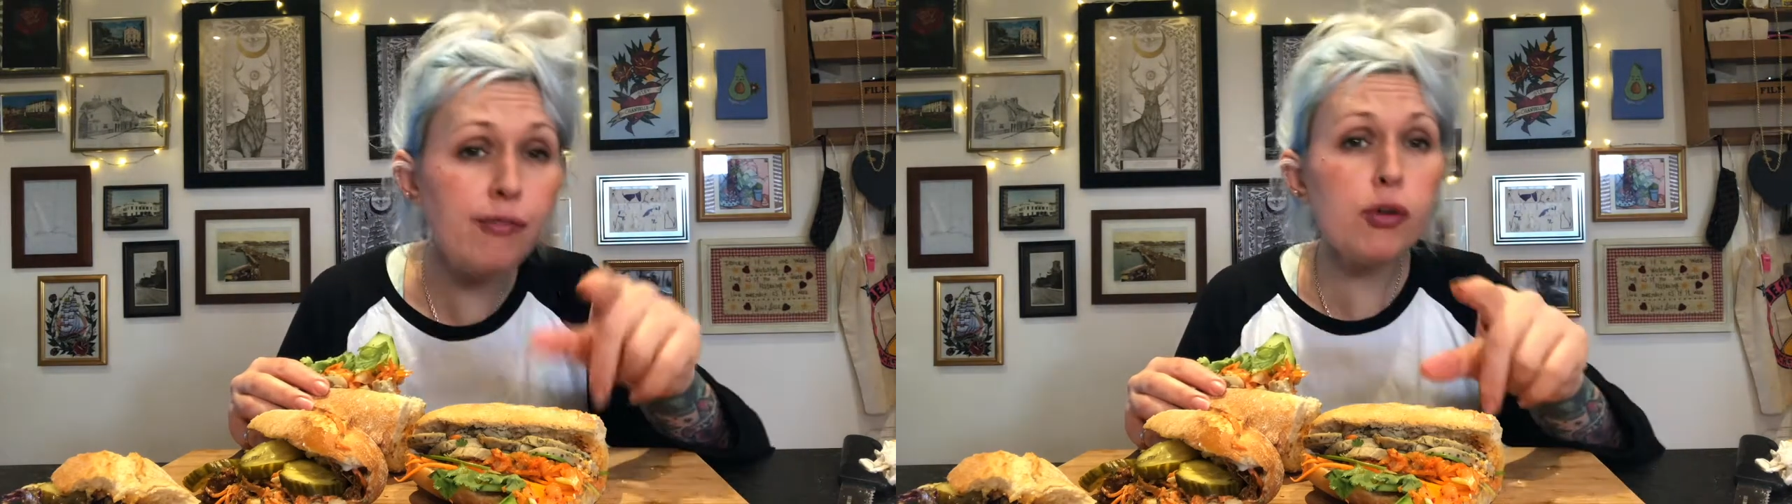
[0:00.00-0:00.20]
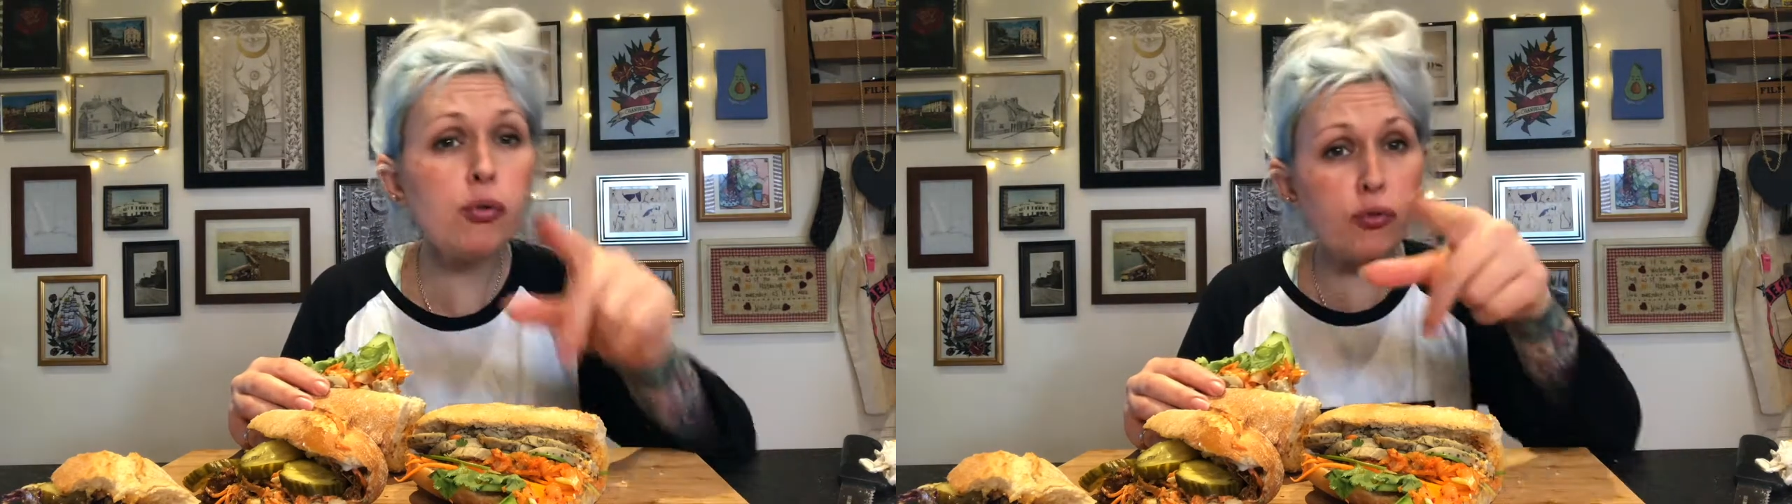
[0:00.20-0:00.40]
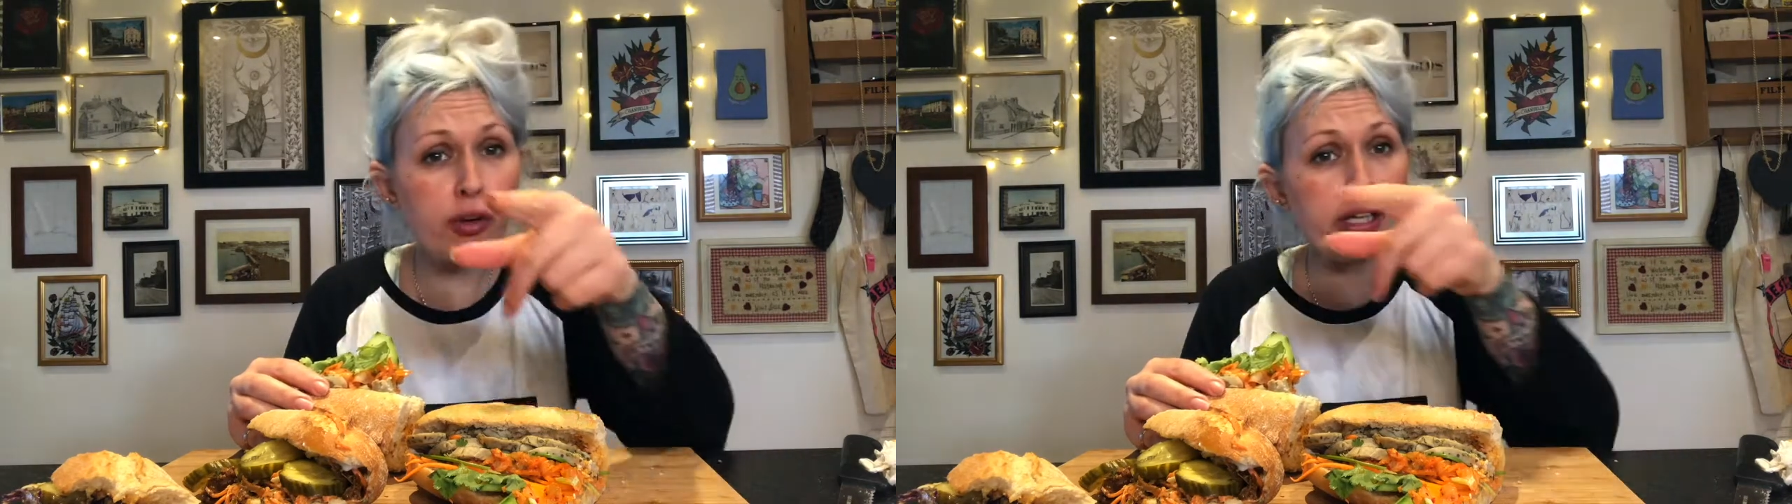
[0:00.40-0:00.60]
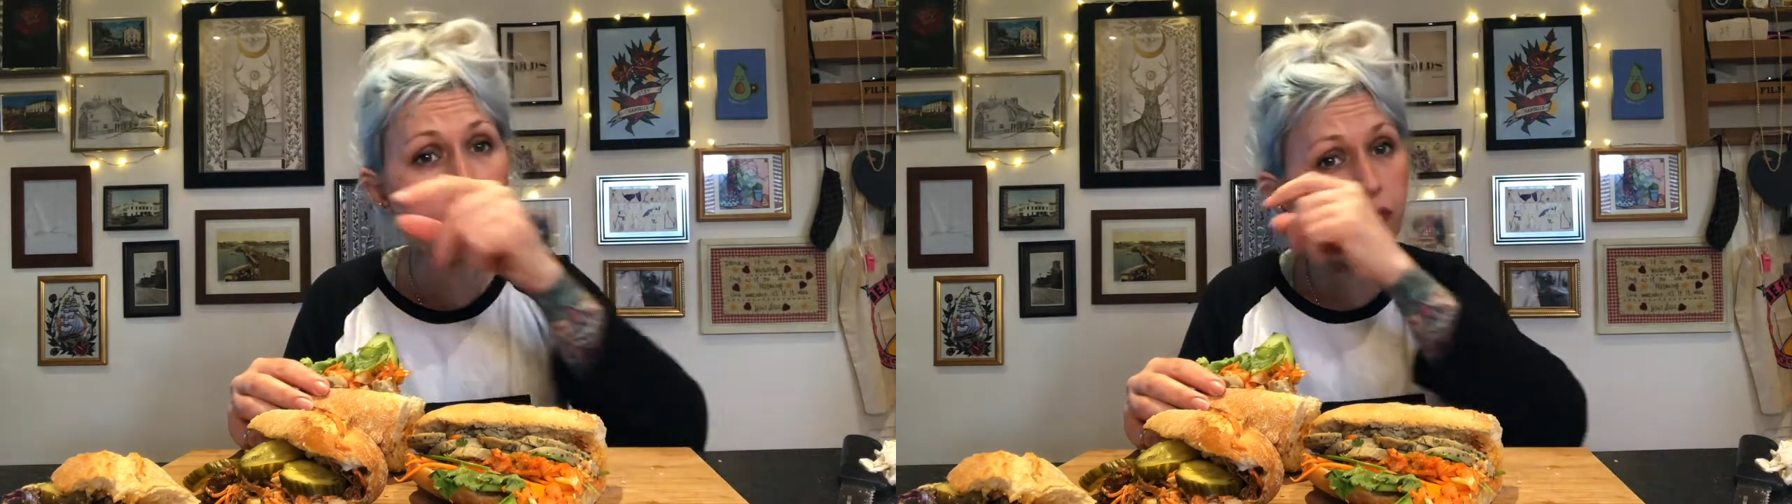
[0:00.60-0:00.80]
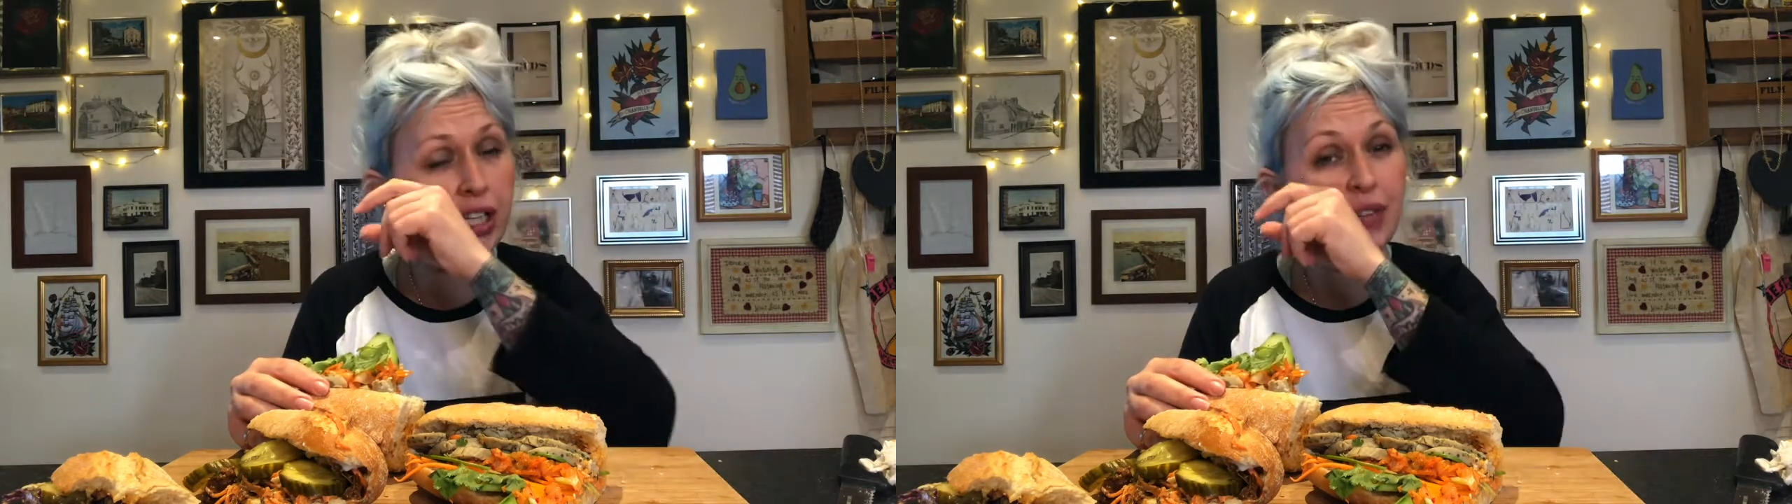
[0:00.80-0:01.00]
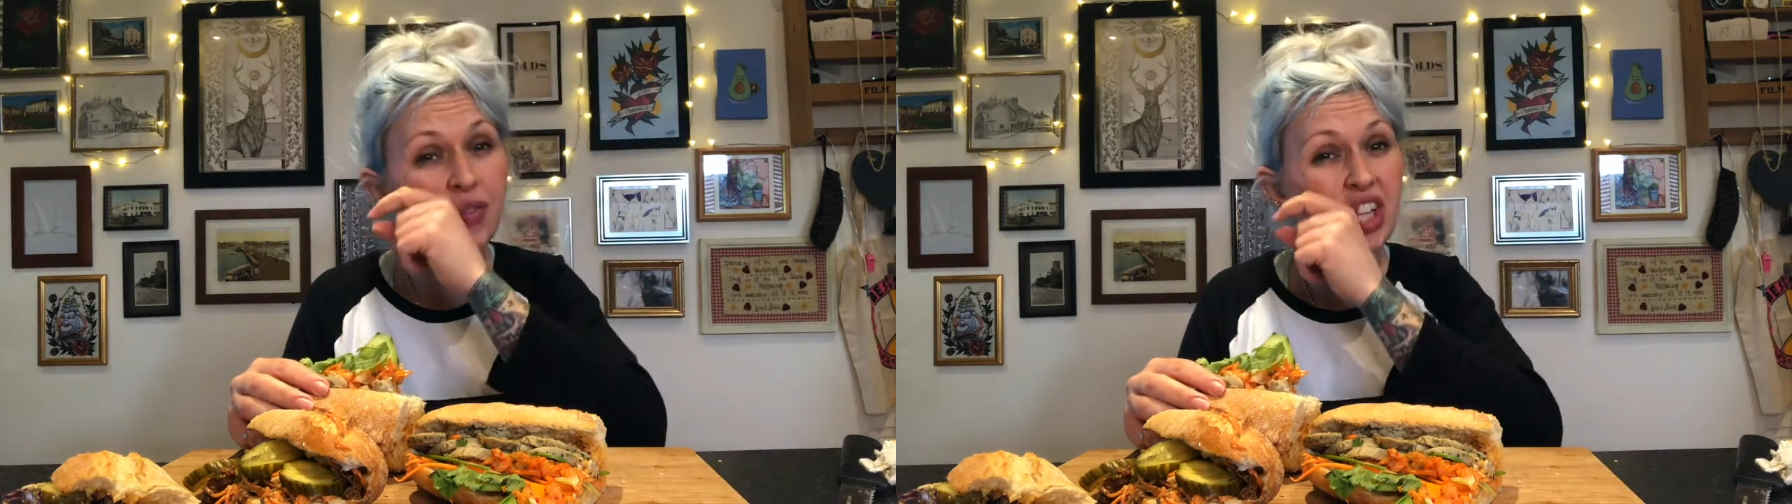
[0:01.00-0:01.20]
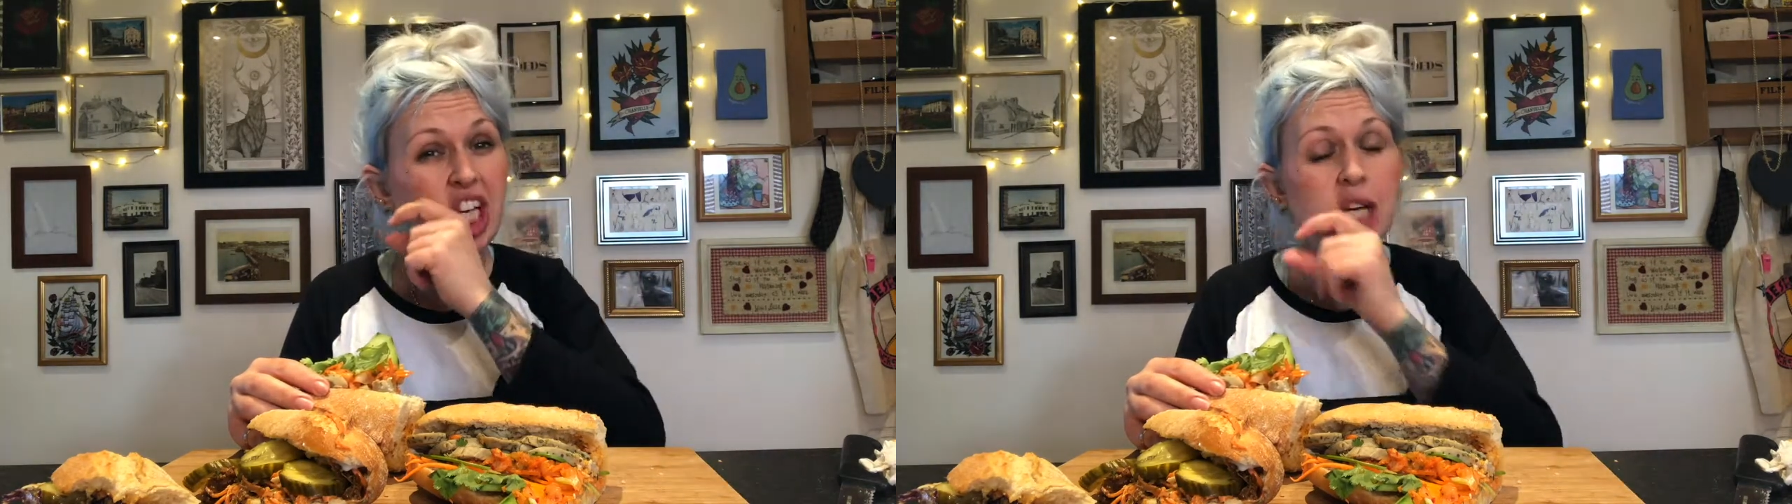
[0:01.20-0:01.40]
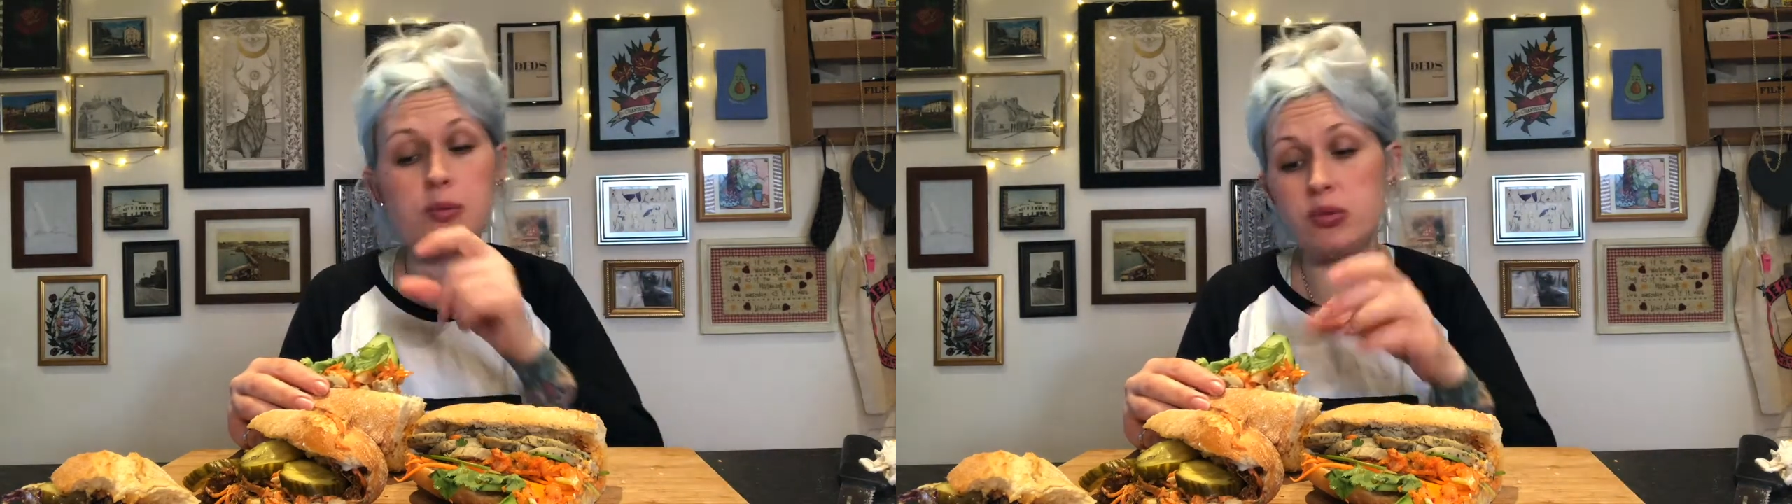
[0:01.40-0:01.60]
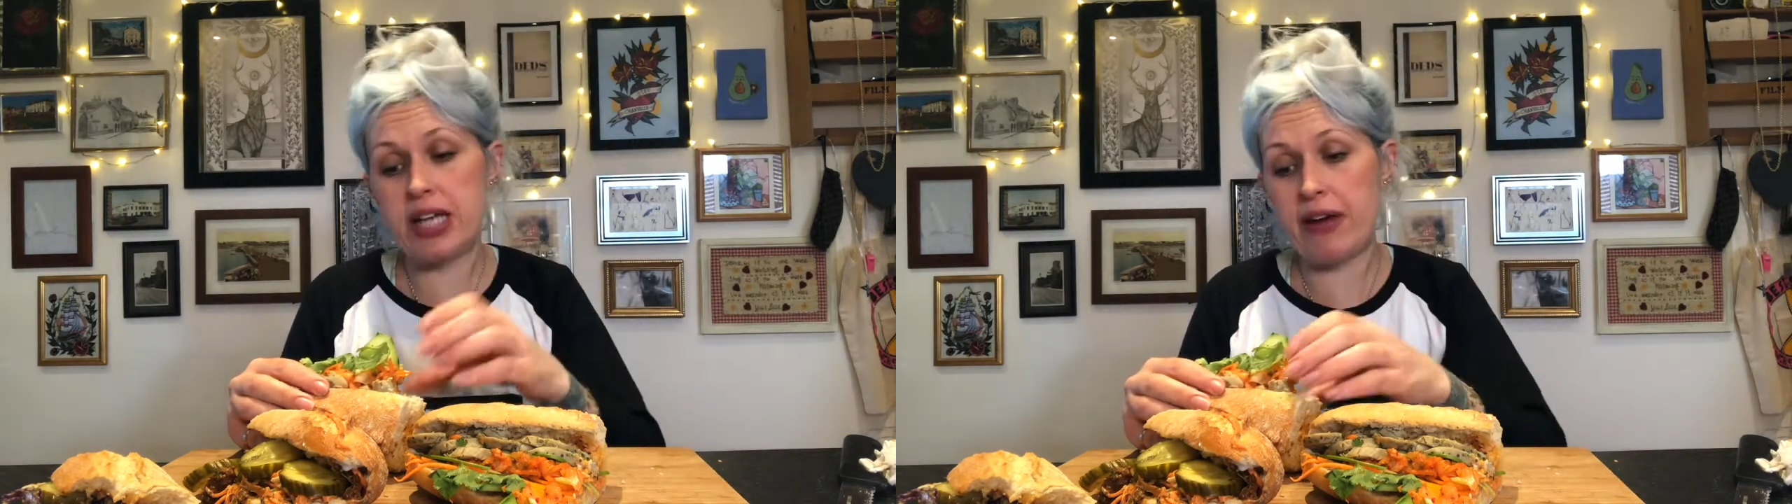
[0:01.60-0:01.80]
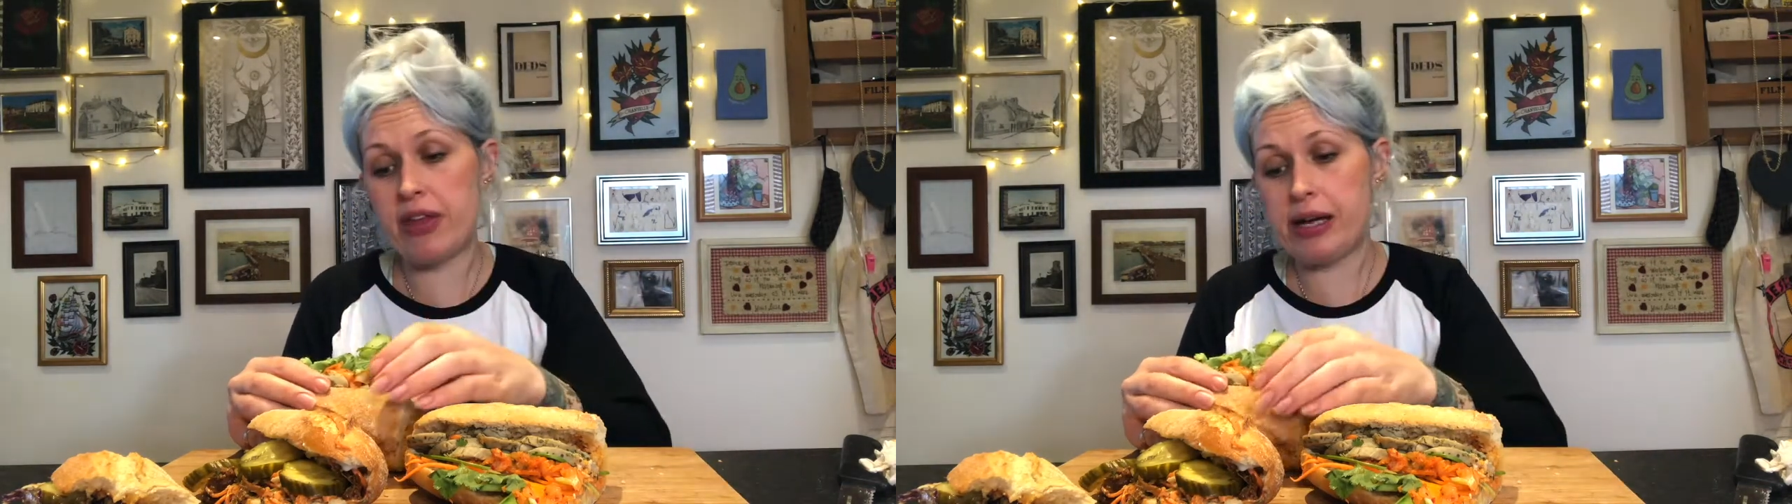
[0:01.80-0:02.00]
you're all vegan for the animals
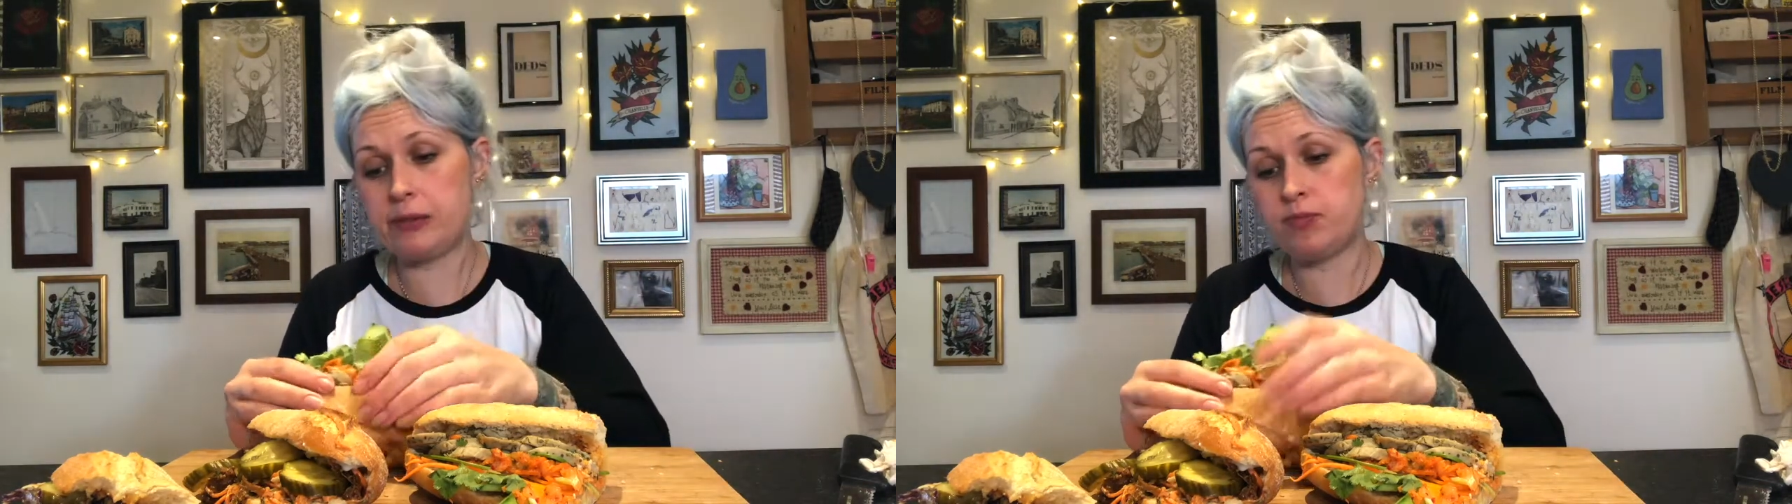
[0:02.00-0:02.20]
out there